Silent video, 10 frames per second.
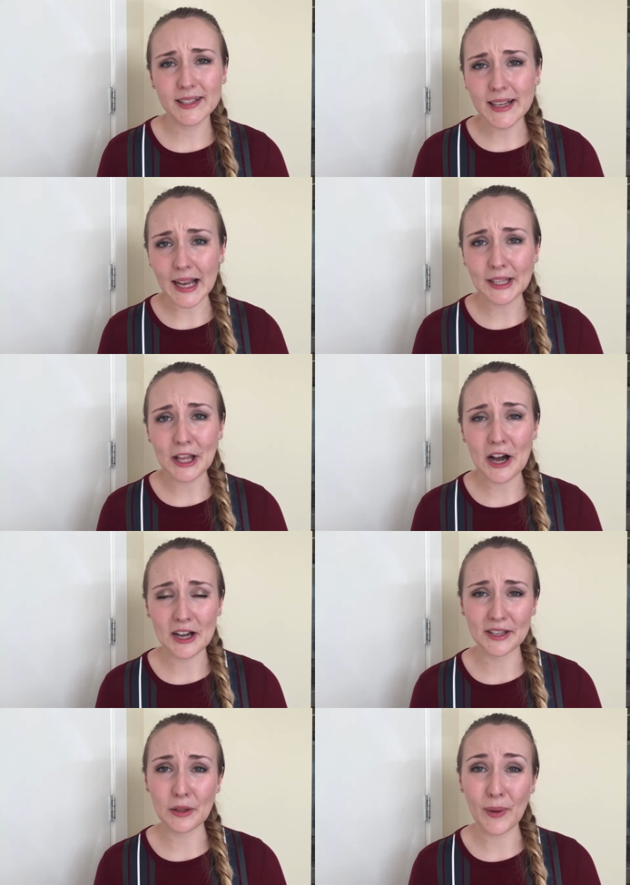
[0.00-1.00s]

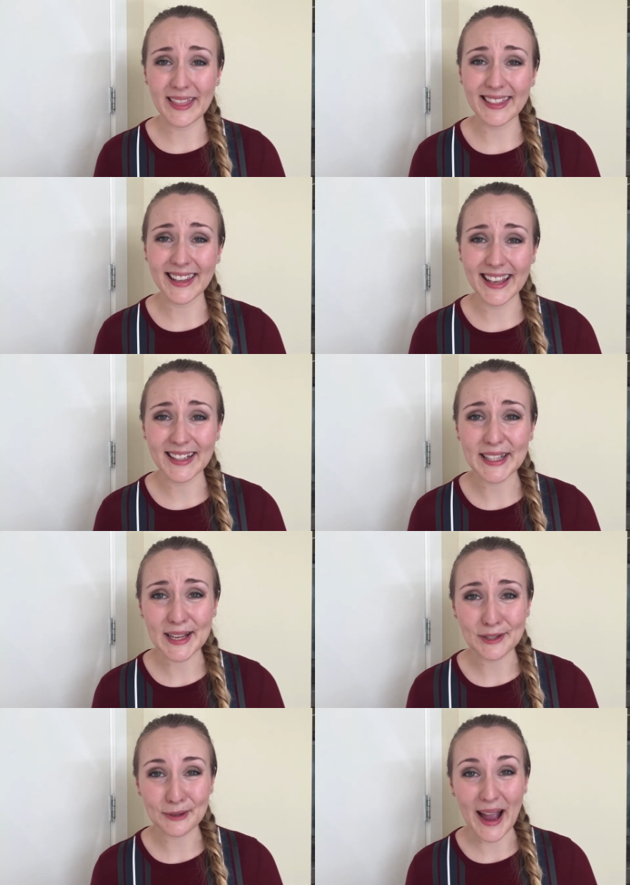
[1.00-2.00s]
dialogue and the way that the kids
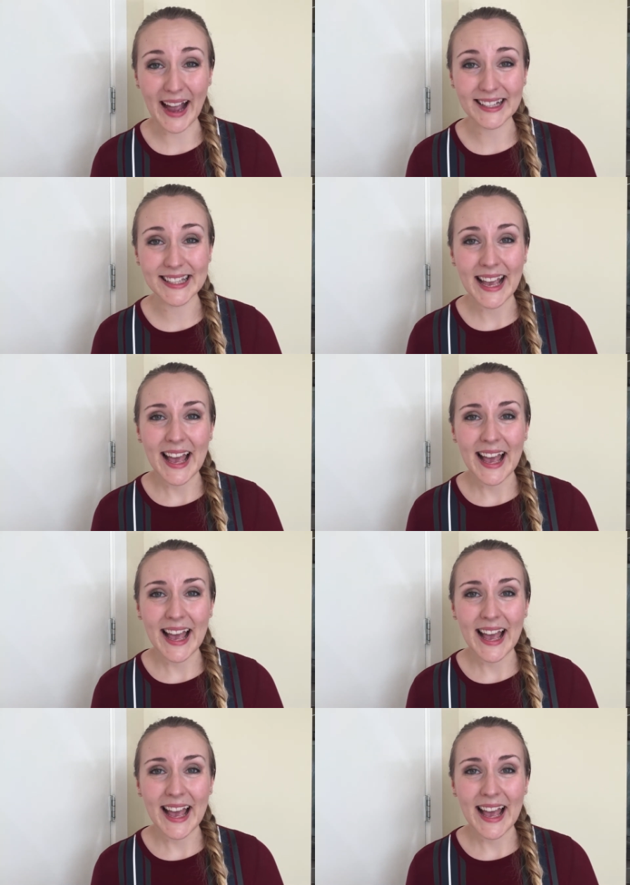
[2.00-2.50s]
interact.